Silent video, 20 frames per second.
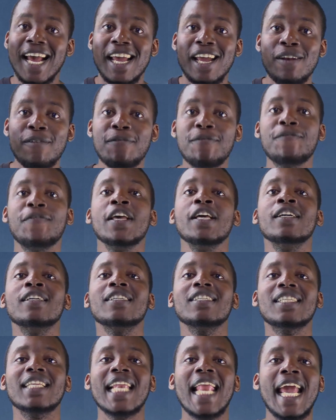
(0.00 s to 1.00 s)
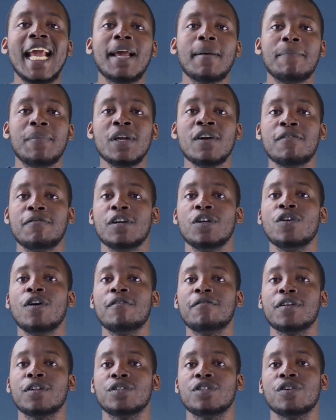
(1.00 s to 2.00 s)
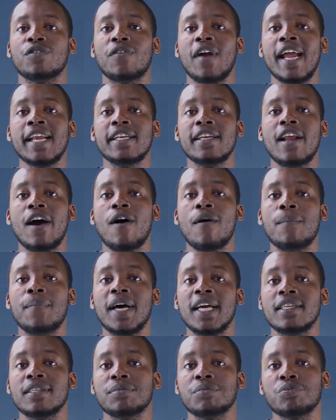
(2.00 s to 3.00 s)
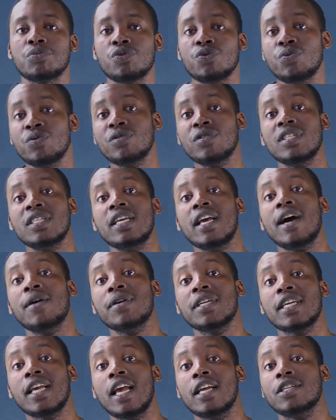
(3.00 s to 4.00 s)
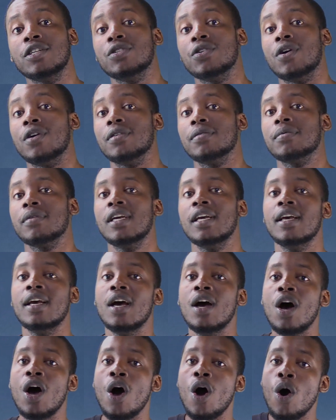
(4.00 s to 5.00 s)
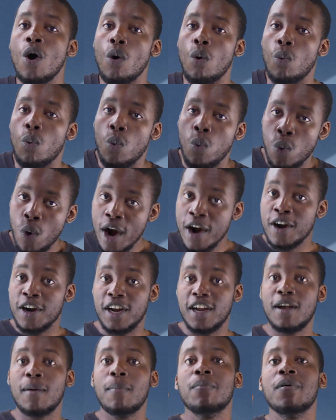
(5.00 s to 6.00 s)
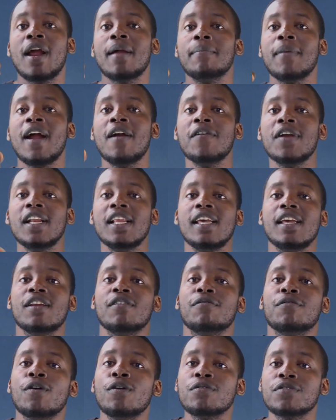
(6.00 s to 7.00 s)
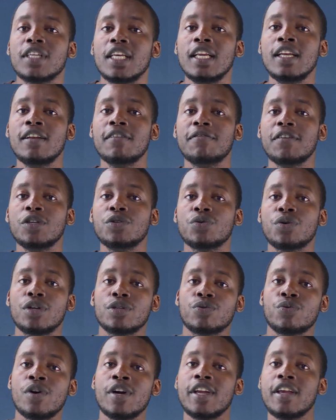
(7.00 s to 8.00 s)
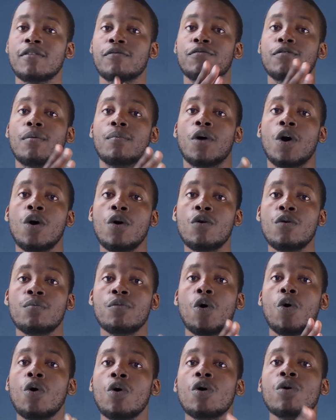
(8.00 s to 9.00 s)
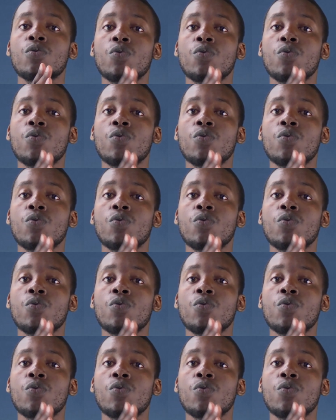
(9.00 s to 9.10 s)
It feels like a bit of a novelty right now, but we'll see how it catches on. Work primarily involves individuals working from home or